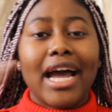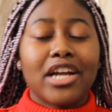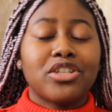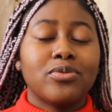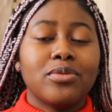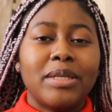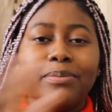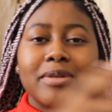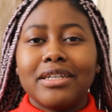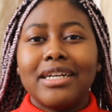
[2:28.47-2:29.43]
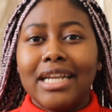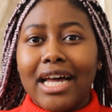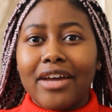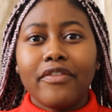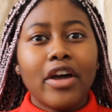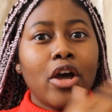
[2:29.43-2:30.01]
actual people in her
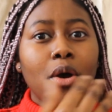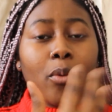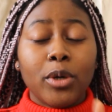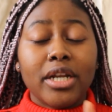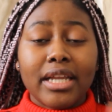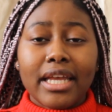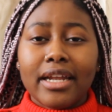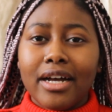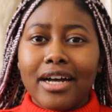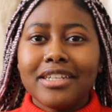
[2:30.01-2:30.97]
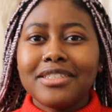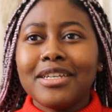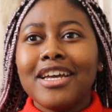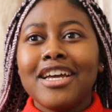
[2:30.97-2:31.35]
life wouldn't get hurt.